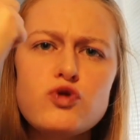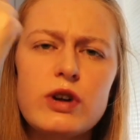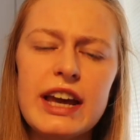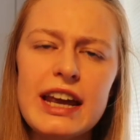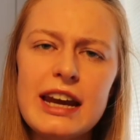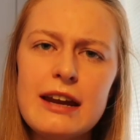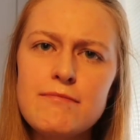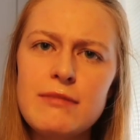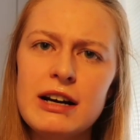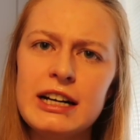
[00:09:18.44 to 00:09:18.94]

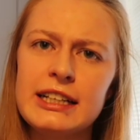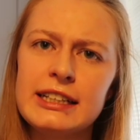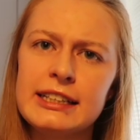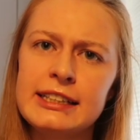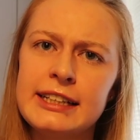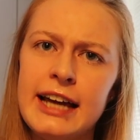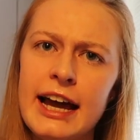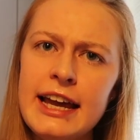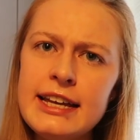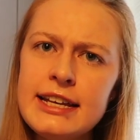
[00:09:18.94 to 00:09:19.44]
getting my
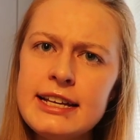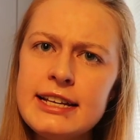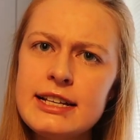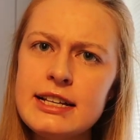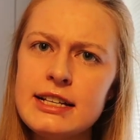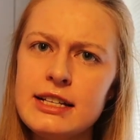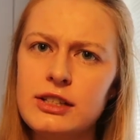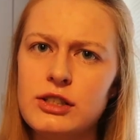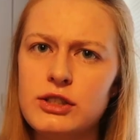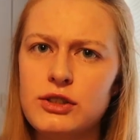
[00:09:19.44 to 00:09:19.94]

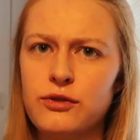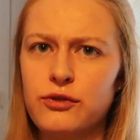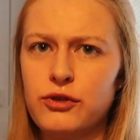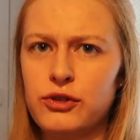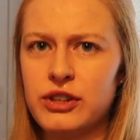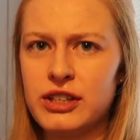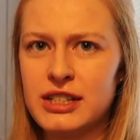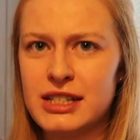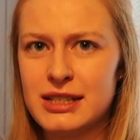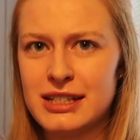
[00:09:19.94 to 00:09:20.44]
gains
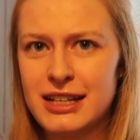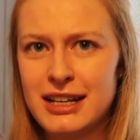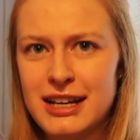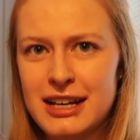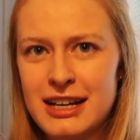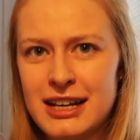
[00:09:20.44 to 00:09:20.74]
for this.